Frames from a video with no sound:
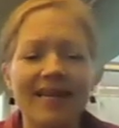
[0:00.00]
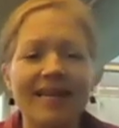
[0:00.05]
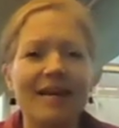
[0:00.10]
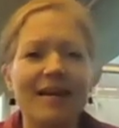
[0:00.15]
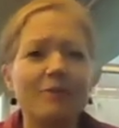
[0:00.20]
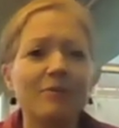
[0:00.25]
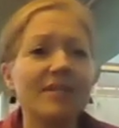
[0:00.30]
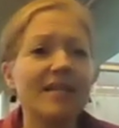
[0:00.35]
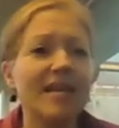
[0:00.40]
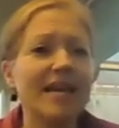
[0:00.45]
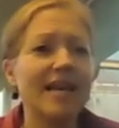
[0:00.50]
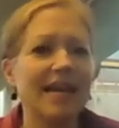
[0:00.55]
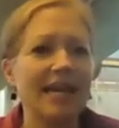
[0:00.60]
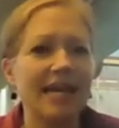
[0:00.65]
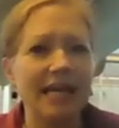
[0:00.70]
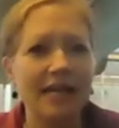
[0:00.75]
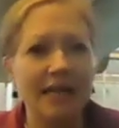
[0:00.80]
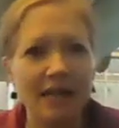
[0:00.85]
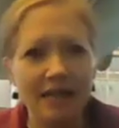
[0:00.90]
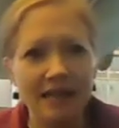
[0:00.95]
And I was
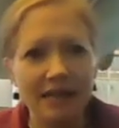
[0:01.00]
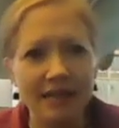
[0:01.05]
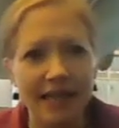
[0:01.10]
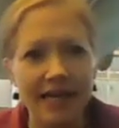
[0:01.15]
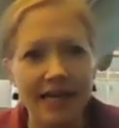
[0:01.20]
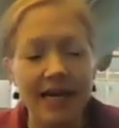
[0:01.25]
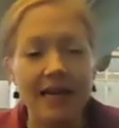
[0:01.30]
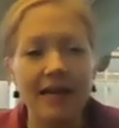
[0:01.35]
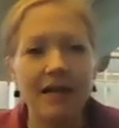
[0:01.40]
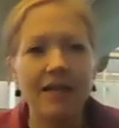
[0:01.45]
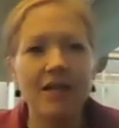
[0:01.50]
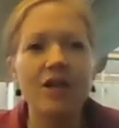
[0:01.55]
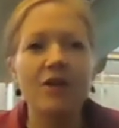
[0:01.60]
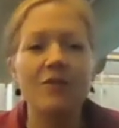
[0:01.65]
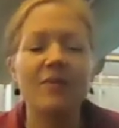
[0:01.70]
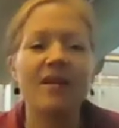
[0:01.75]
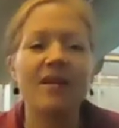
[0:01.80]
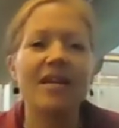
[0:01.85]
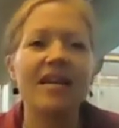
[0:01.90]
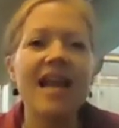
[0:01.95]
taking like
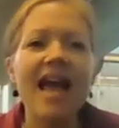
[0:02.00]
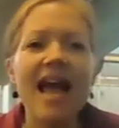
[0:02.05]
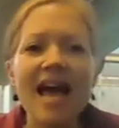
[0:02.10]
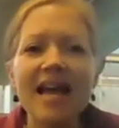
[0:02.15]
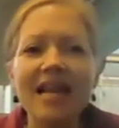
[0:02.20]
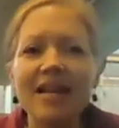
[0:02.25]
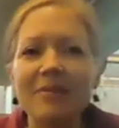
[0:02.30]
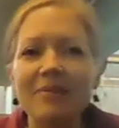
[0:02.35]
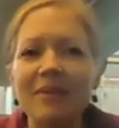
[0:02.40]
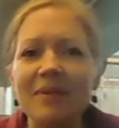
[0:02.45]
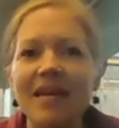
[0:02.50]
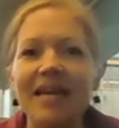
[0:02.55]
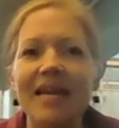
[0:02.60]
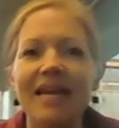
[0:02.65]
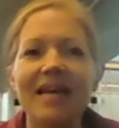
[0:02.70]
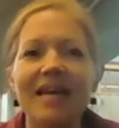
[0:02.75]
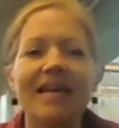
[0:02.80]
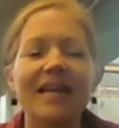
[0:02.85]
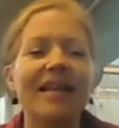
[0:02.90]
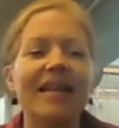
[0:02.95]
human
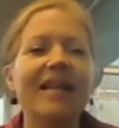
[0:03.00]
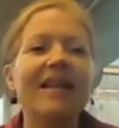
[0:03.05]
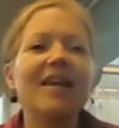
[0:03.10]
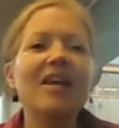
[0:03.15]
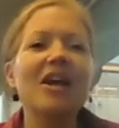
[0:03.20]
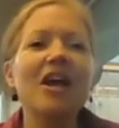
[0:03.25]
anatomy and